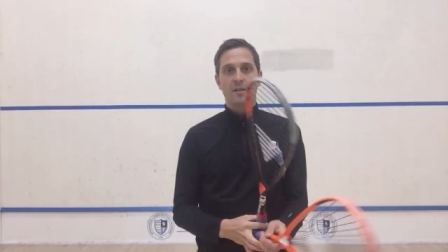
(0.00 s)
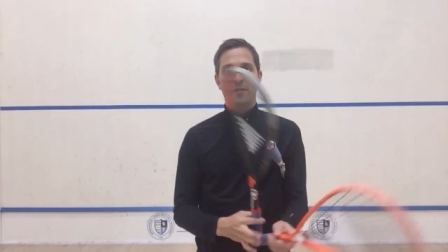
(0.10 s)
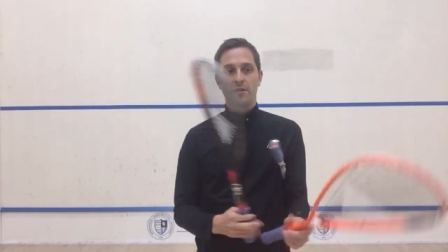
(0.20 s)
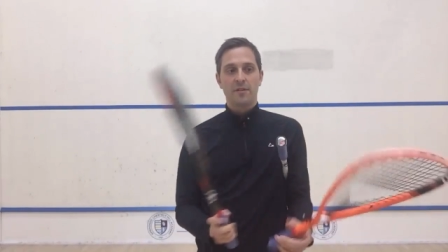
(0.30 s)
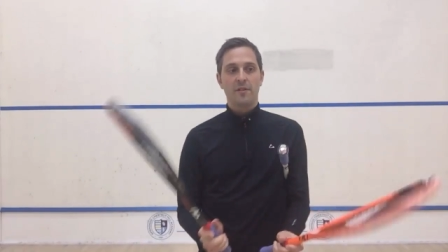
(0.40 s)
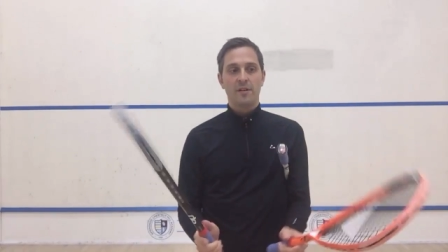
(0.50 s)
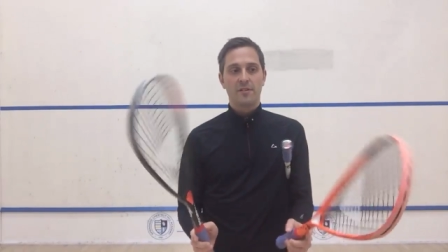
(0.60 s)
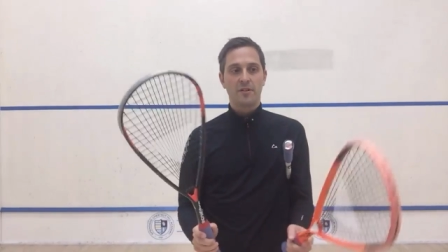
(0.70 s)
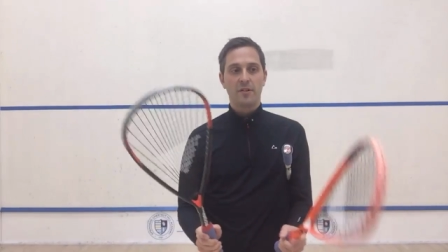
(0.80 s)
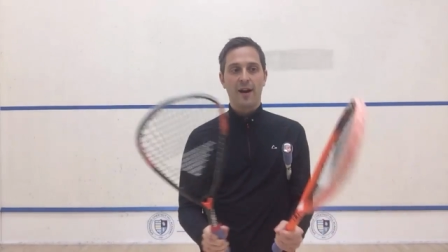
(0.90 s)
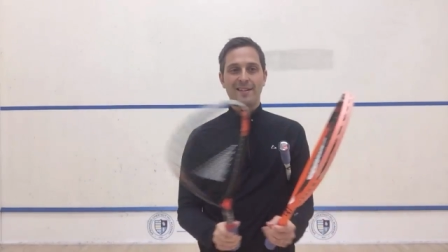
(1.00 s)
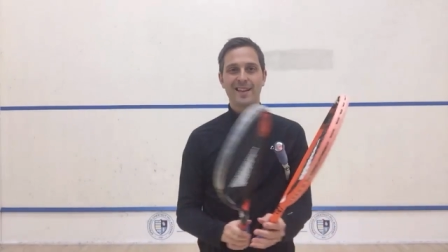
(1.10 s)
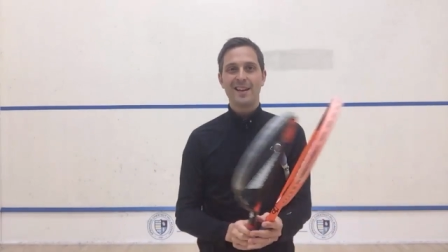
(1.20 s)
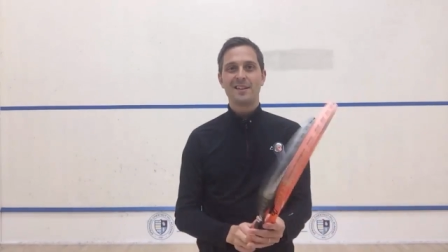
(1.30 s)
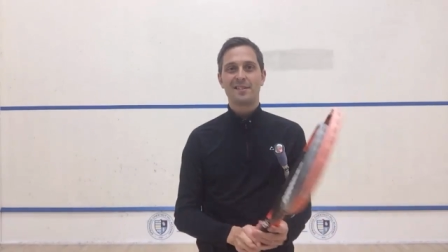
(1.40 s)
So I
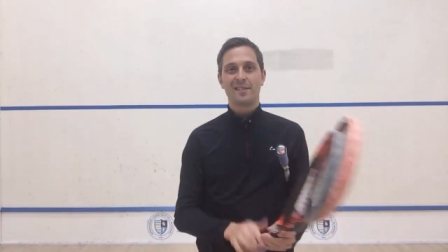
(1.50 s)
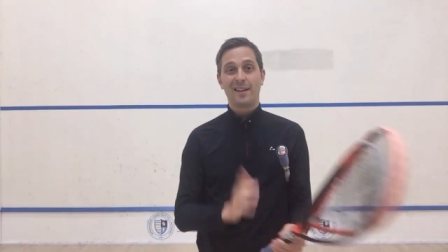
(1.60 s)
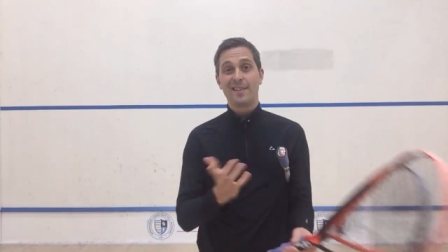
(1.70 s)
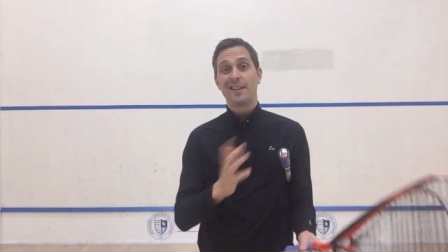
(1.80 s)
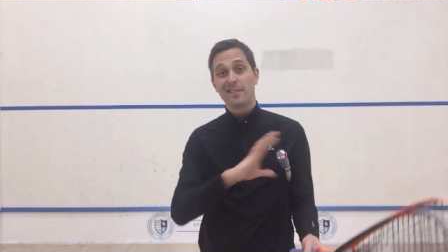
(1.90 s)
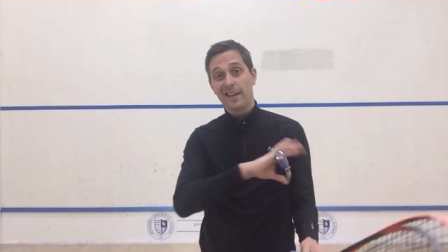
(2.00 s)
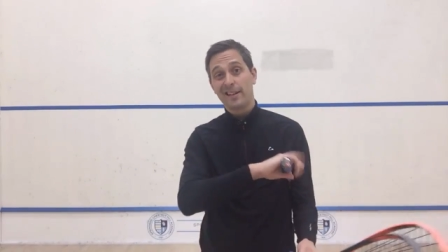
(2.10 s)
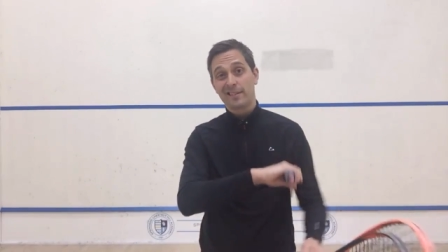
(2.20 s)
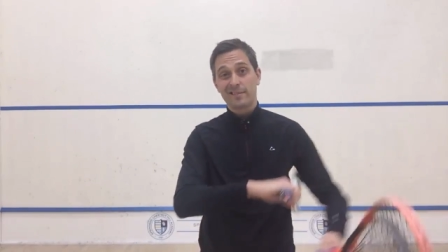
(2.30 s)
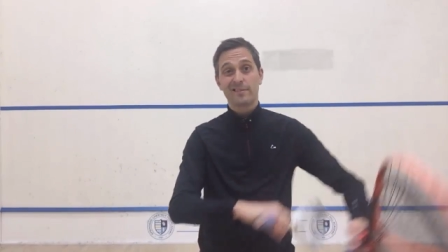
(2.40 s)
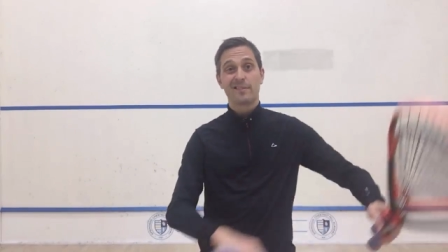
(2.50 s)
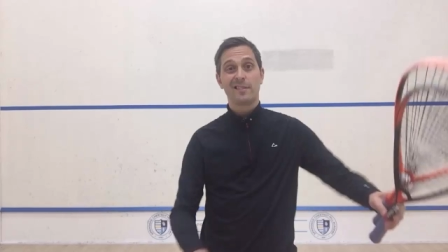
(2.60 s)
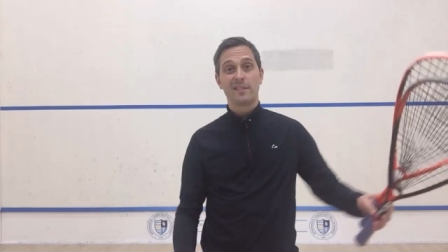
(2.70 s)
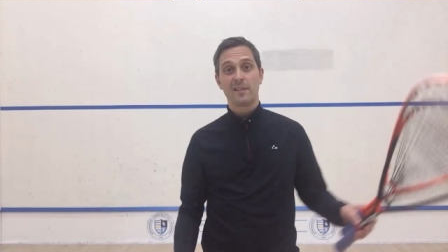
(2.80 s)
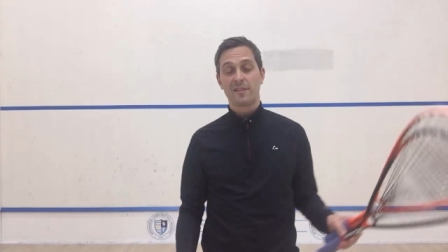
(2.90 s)
tend to like
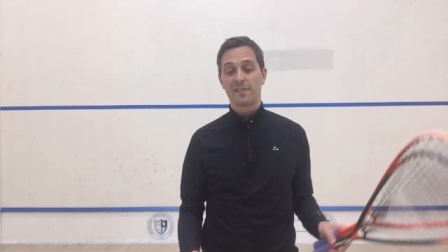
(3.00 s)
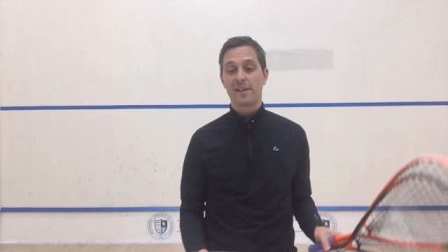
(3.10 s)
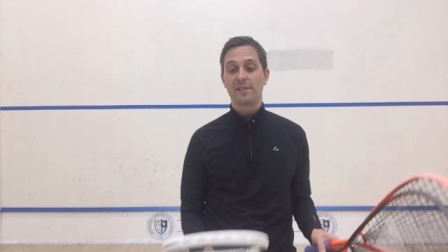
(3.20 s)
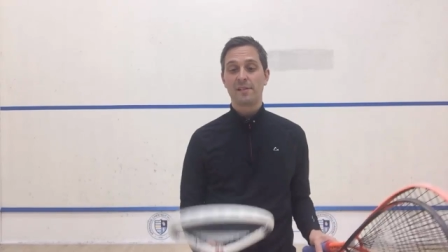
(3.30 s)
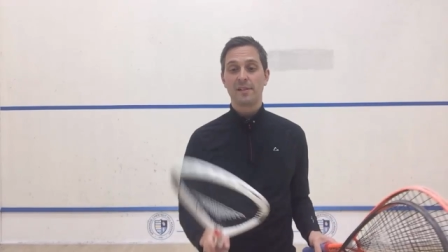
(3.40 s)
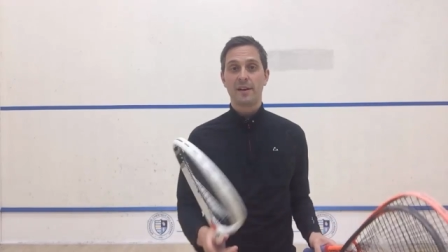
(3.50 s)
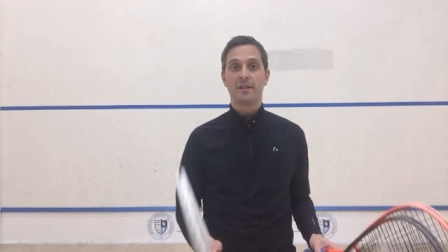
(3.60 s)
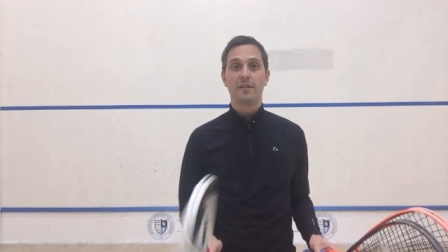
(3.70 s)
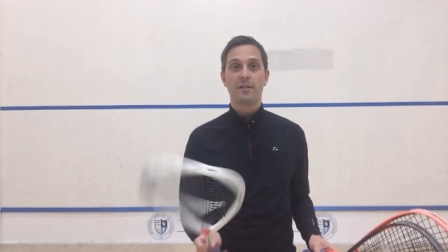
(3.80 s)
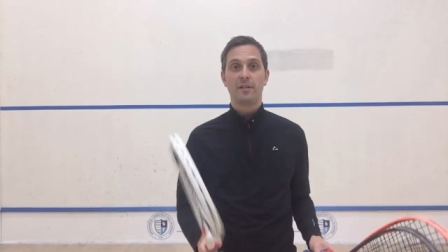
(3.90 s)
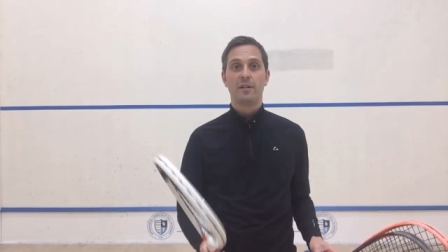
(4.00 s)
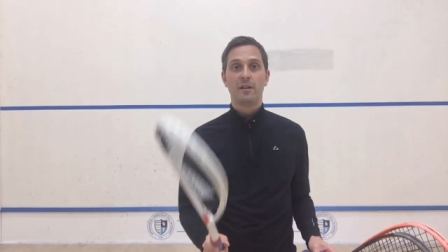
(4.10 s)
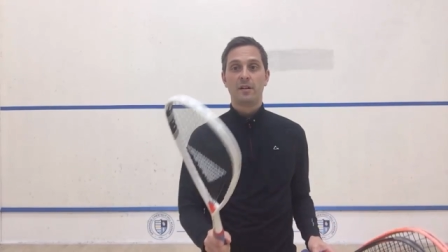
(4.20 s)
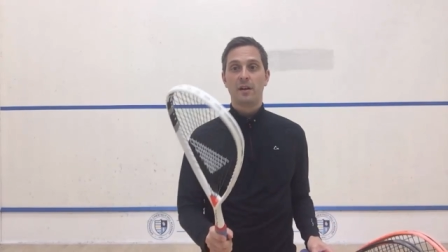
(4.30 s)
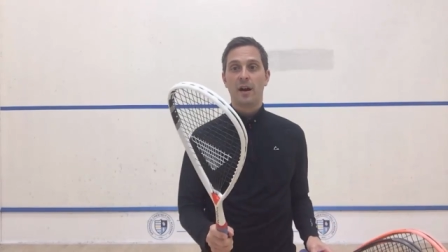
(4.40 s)
slightly lighter
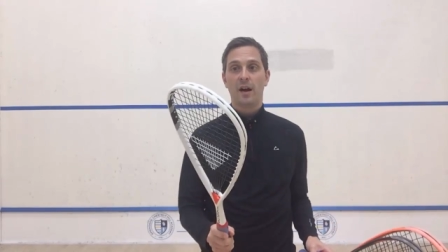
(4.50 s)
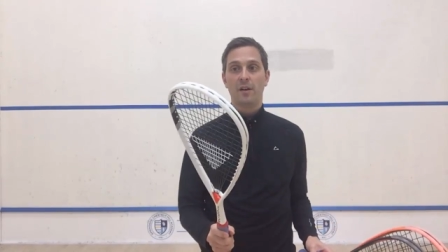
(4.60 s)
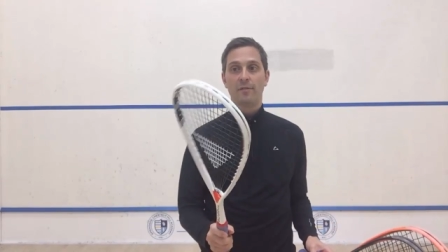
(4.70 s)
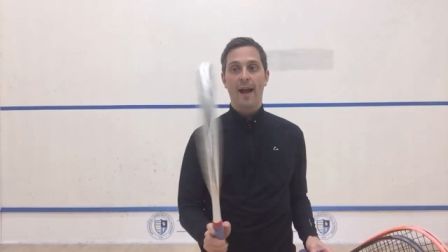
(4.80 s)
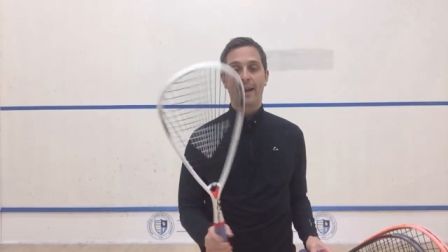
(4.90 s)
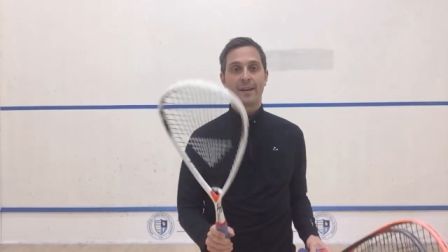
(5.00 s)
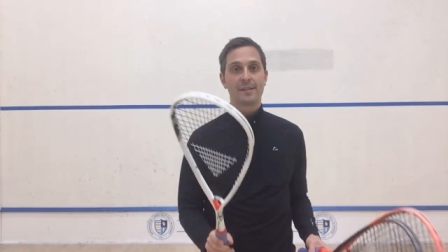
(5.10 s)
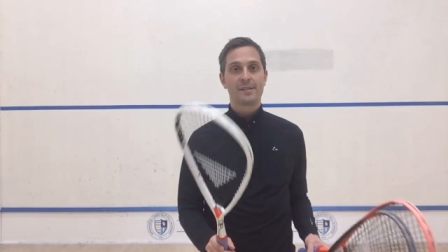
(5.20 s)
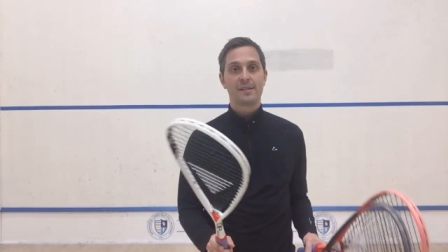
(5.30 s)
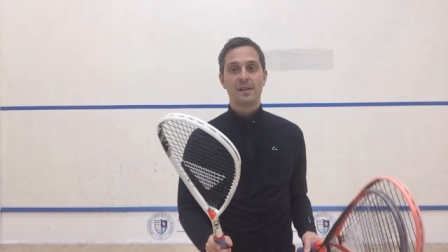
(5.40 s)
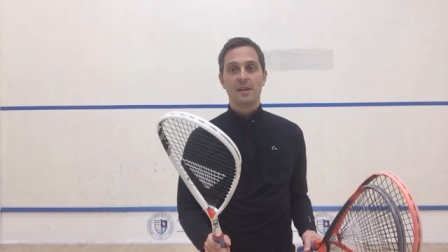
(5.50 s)
rackets,